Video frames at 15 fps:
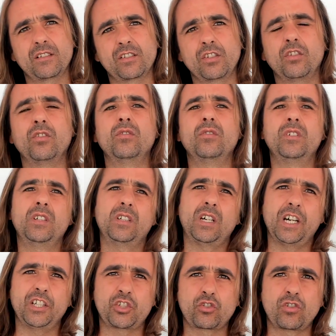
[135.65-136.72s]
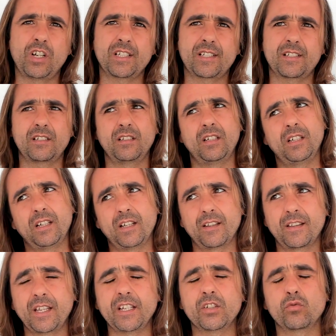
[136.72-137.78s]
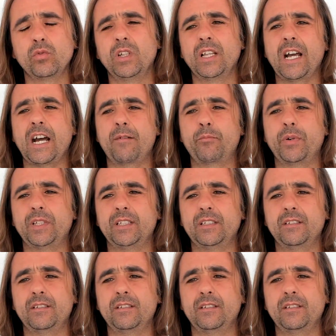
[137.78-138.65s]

so I trust and things will happen.